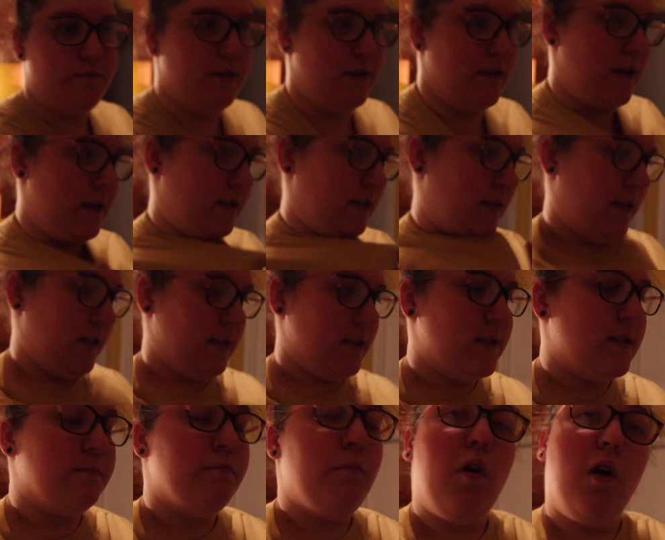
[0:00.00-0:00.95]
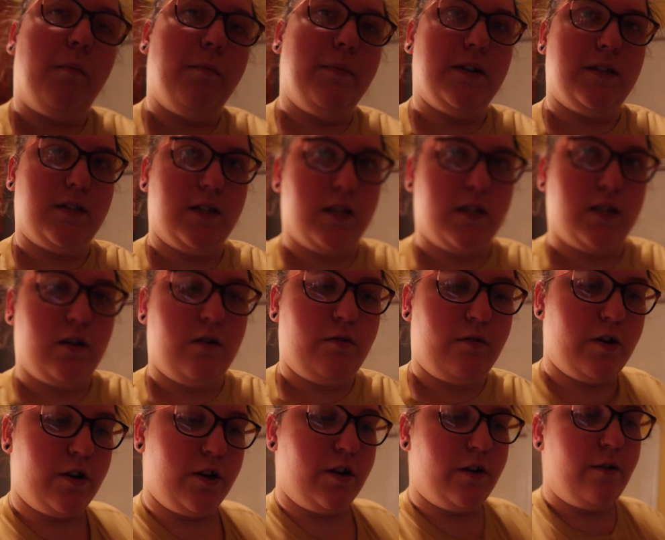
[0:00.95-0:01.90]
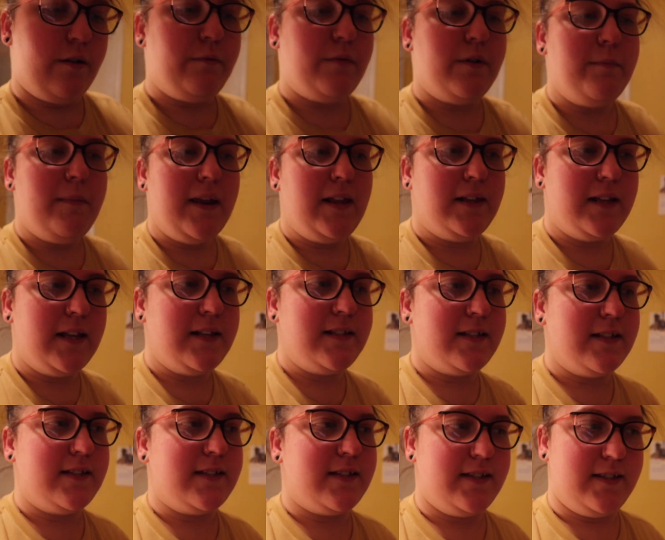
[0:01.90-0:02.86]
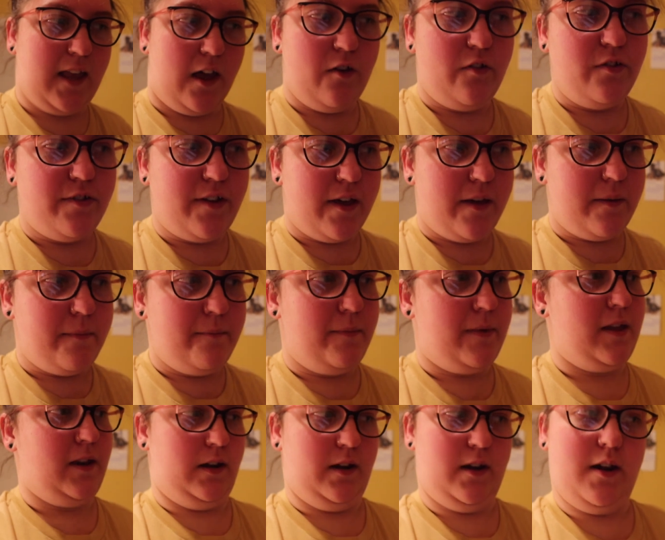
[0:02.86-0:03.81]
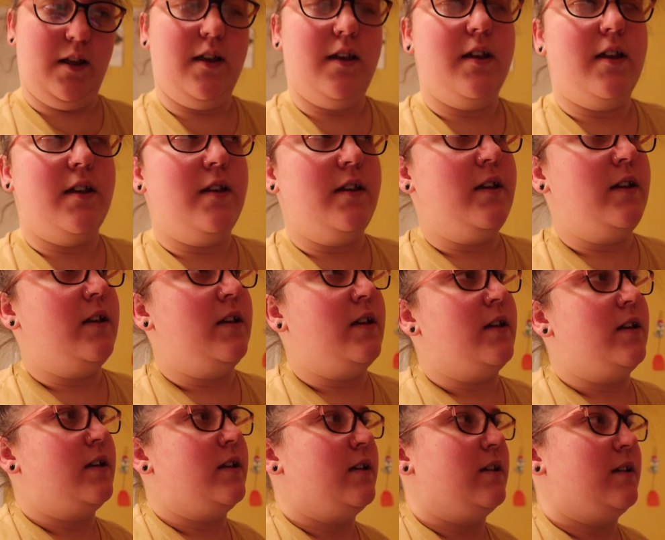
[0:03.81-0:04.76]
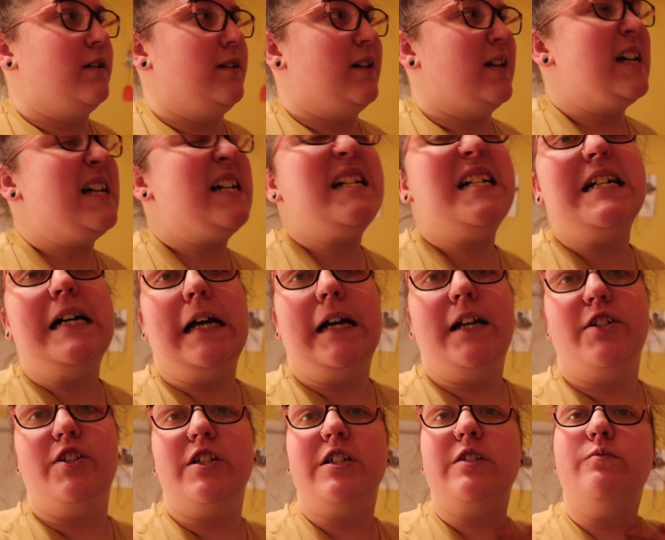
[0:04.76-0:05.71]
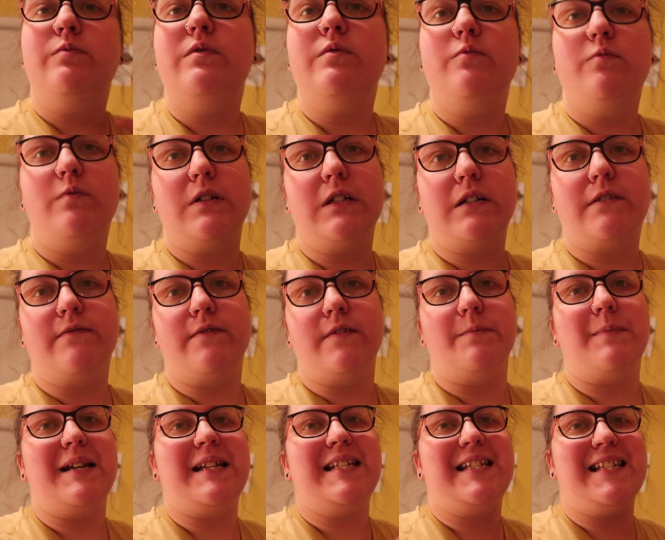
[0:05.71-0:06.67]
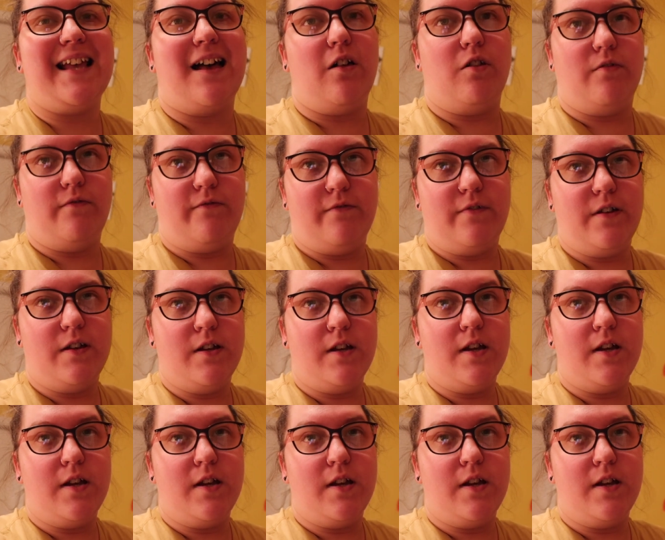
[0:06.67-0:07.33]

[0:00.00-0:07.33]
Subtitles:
be a like small business owner, you know? I want to make things and sell them, and I just want to work for myself.